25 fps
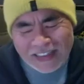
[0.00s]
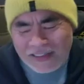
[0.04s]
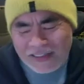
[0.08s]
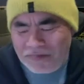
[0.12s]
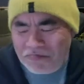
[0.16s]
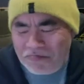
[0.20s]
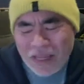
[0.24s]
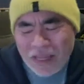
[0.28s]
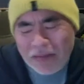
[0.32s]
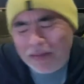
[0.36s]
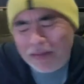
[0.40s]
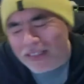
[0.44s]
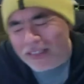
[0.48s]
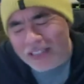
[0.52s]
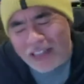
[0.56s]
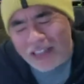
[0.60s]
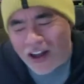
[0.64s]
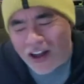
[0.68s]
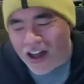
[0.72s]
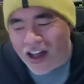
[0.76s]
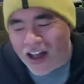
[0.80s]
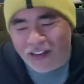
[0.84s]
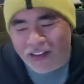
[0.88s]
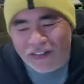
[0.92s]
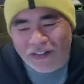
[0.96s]
maybe it's an
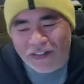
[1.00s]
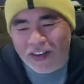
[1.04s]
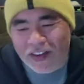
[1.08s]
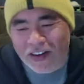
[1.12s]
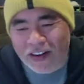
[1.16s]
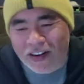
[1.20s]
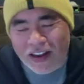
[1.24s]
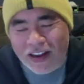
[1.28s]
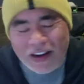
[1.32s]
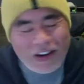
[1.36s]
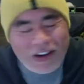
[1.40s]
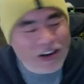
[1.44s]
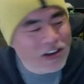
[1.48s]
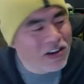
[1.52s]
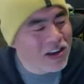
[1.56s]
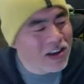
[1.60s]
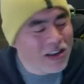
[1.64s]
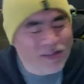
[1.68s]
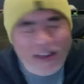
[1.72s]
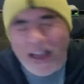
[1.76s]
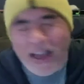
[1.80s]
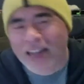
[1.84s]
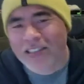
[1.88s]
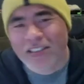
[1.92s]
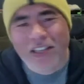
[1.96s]
odd fear. I don't know.
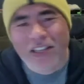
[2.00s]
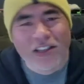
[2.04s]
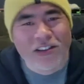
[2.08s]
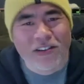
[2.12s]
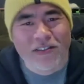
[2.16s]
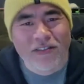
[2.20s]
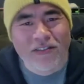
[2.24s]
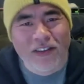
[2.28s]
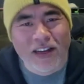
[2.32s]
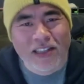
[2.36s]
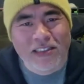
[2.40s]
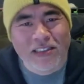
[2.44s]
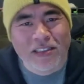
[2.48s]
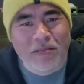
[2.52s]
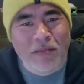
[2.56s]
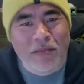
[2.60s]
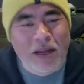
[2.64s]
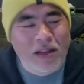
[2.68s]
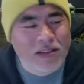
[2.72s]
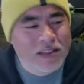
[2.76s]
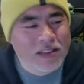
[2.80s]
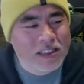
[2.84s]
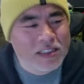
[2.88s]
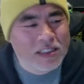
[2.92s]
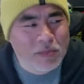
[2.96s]
I've asked other friends
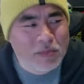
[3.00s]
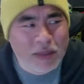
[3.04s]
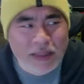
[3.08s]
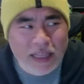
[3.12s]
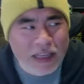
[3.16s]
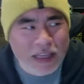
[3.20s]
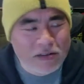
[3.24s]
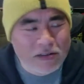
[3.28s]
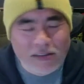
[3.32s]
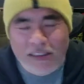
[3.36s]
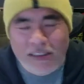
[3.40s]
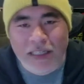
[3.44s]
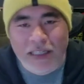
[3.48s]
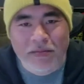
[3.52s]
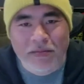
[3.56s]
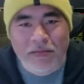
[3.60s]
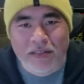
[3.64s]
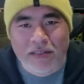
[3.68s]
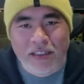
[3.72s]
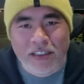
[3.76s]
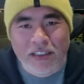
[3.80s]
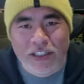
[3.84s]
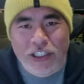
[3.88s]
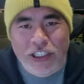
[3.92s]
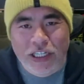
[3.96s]
about this, but they don't seem
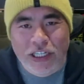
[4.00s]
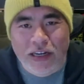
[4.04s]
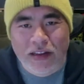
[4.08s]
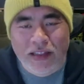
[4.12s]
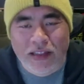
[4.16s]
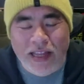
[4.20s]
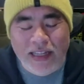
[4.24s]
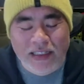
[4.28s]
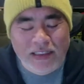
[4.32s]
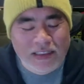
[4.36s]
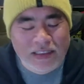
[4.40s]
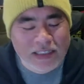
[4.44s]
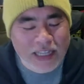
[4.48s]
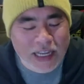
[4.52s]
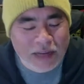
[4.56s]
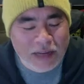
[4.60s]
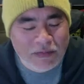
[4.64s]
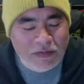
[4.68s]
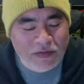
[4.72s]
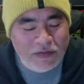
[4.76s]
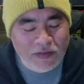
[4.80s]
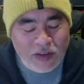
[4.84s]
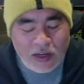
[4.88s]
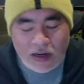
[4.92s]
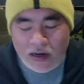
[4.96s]
to share that same
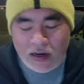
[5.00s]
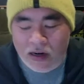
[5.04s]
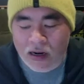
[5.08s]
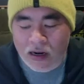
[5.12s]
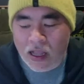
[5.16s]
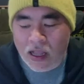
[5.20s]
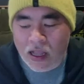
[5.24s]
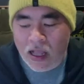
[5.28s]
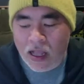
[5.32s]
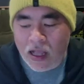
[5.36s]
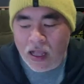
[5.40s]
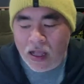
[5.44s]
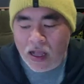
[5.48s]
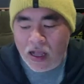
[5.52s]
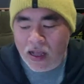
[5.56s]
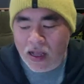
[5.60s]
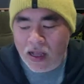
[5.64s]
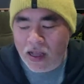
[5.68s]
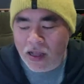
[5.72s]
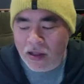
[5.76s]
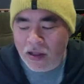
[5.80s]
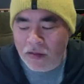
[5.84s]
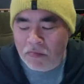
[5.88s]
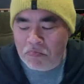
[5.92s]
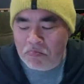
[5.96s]
fear.
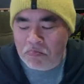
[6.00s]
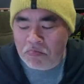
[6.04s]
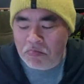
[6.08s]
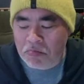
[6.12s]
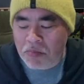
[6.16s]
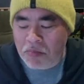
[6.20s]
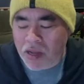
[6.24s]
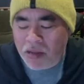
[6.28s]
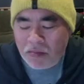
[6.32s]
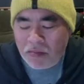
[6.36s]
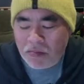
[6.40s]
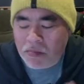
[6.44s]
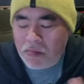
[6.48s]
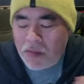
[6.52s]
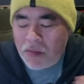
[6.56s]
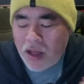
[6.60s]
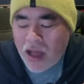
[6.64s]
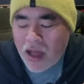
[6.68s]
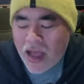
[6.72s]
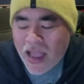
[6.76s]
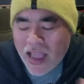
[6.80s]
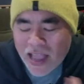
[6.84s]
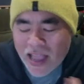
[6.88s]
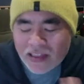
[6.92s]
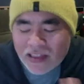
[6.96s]
I
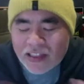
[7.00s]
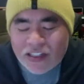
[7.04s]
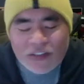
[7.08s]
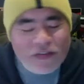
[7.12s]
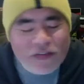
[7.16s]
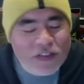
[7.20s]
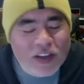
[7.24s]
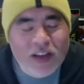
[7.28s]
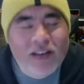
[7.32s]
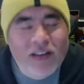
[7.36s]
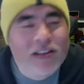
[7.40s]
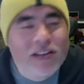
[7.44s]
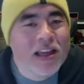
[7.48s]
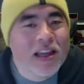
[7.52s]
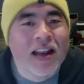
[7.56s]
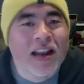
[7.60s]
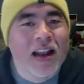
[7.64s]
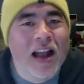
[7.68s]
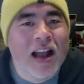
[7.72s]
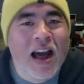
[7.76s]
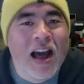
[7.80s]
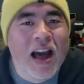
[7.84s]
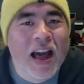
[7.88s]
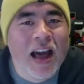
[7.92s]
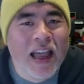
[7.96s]
had this fear that
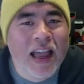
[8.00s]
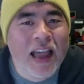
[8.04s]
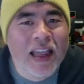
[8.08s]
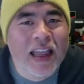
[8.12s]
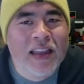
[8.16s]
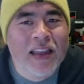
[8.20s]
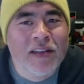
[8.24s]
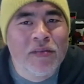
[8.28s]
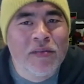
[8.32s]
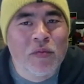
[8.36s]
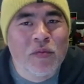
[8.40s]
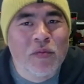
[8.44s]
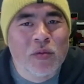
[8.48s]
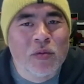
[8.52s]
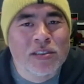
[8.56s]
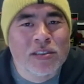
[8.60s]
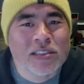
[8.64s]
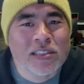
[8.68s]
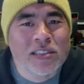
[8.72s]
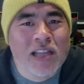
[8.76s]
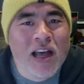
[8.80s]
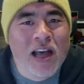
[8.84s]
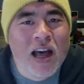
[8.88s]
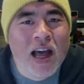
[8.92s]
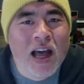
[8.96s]
I was
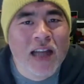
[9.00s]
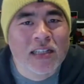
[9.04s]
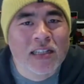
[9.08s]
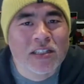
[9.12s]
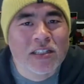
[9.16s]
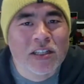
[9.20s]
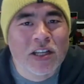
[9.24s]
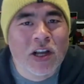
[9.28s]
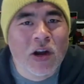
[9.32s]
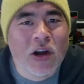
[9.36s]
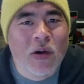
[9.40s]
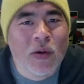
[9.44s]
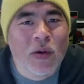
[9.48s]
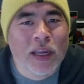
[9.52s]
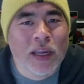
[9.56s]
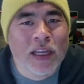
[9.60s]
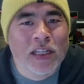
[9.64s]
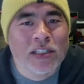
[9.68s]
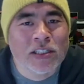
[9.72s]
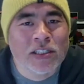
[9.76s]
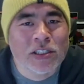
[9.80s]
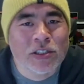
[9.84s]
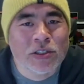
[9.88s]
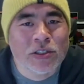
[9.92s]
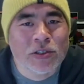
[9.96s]
not
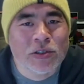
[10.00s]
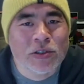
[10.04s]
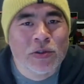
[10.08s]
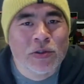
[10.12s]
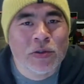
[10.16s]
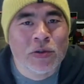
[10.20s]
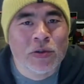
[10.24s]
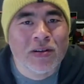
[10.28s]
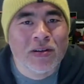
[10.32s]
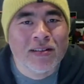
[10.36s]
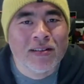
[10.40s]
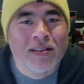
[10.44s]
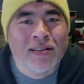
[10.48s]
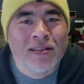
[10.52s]
going to